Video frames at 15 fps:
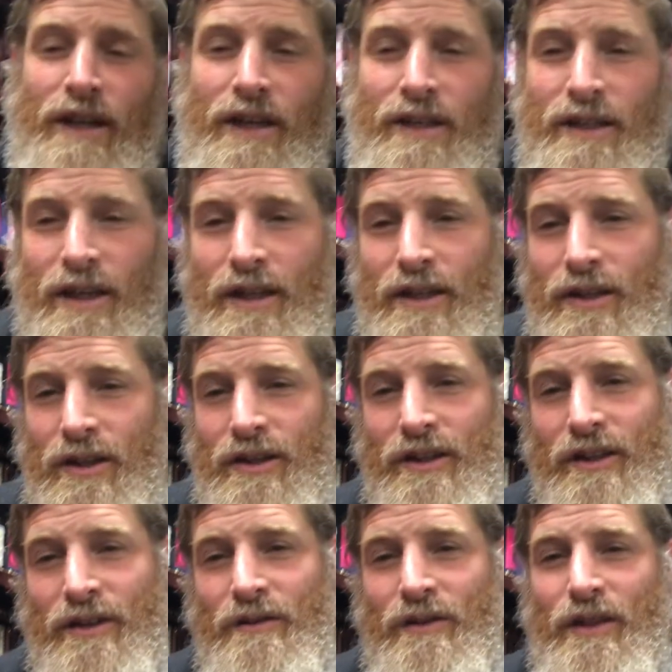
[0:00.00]
is that he
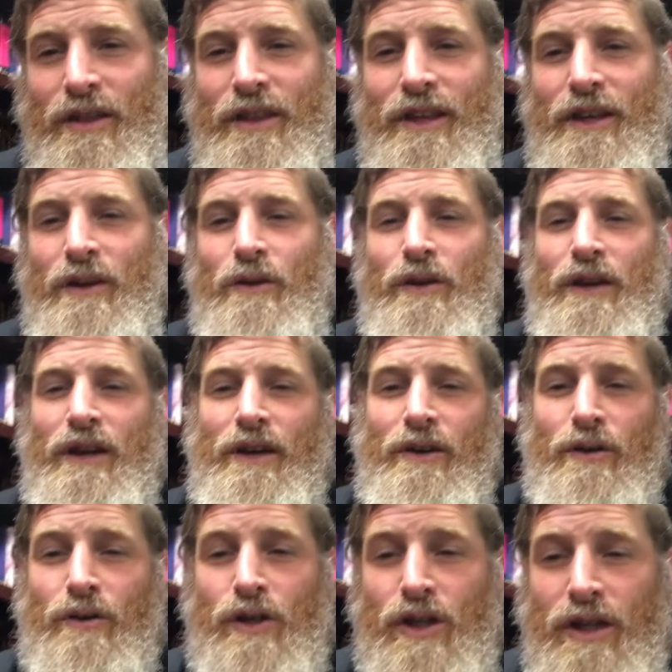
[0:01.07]
doesn't even think or
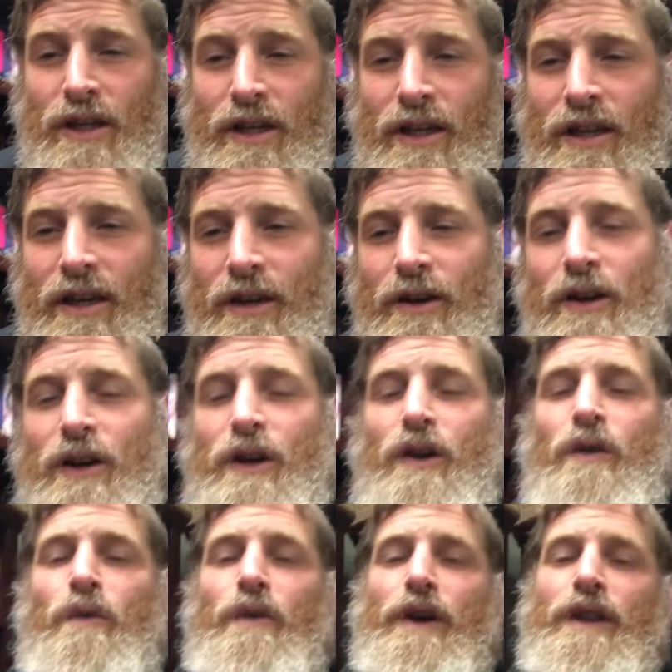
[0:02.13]
care or she care
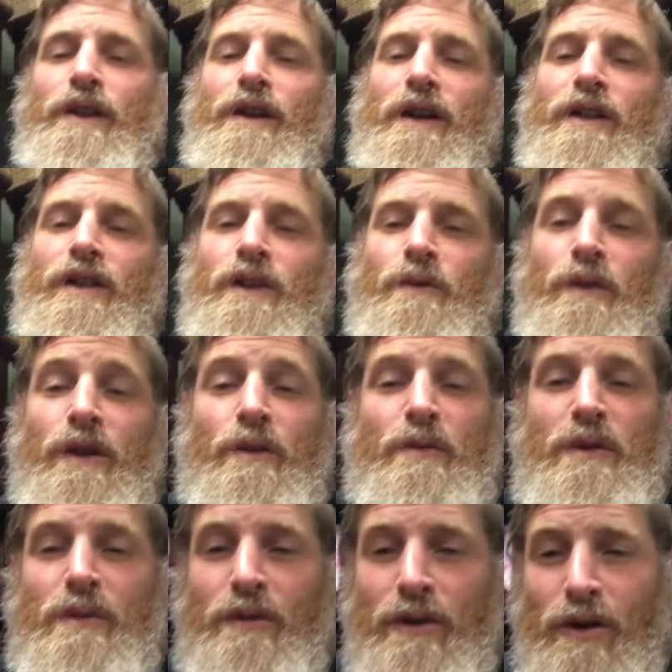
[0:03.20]
whether whether
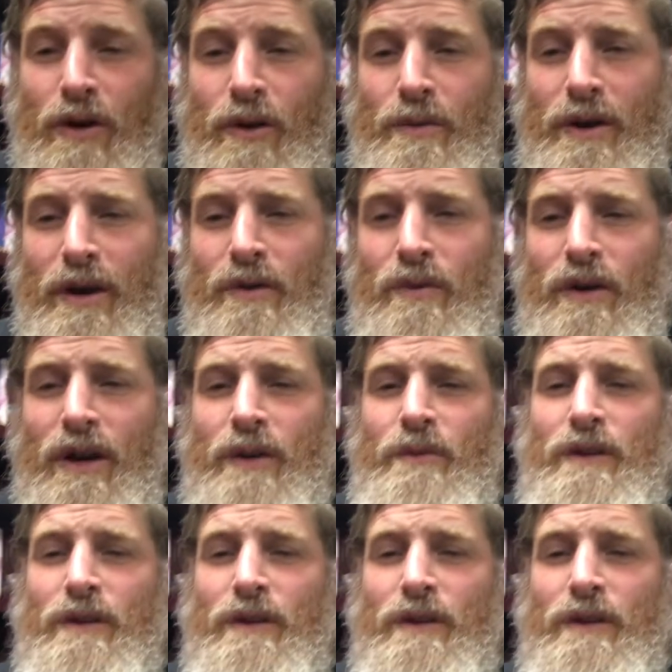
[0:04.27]
people know about it. Why?